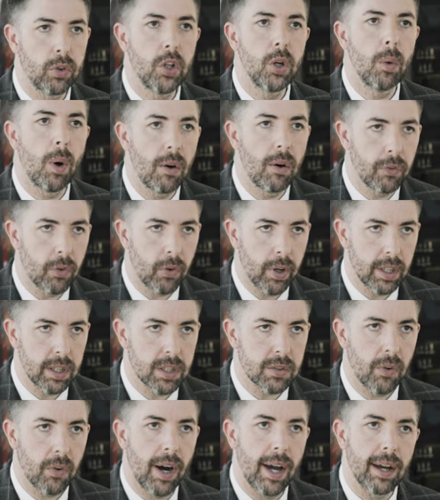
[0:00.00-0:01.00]
new
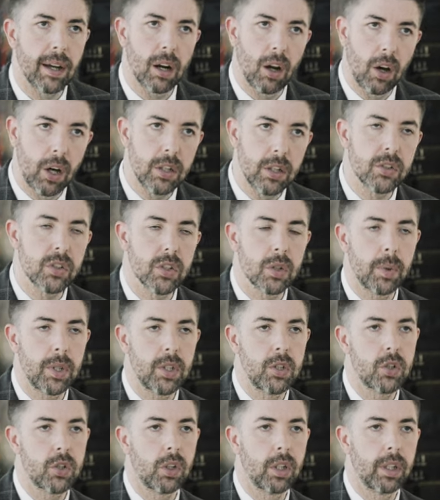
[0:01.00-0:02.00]
offerings for our clients to
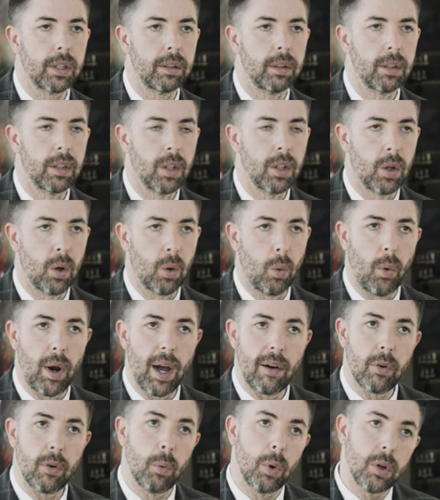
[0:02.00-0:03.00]
enjoy. We
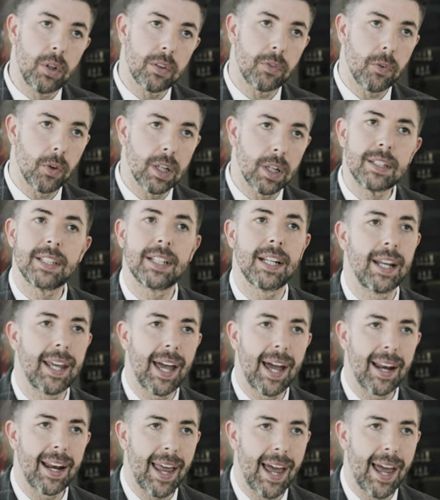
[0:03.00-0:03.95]
have a wonderful atelier